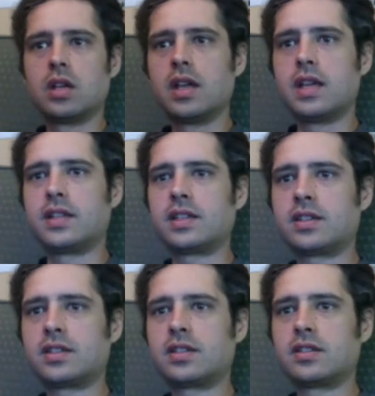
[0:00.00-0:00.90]
Is
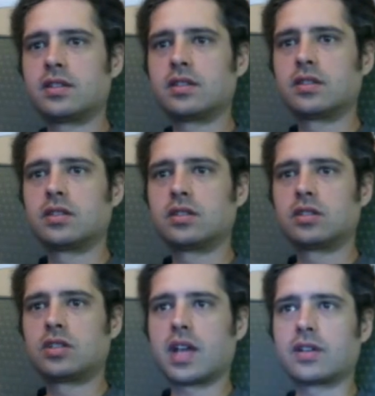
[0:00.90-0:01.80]
this
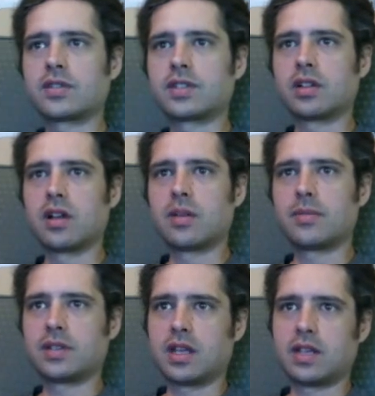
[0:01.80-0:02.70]
channel still up?
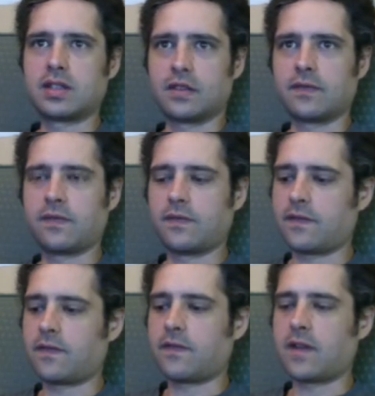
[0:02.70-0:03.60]
Is it
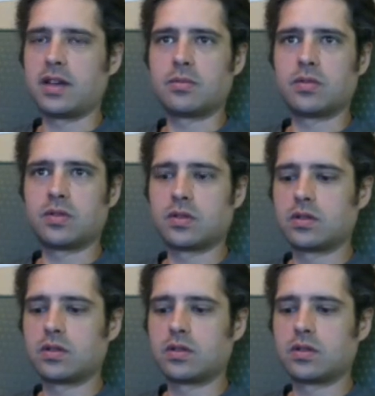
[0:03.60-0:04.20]
findable?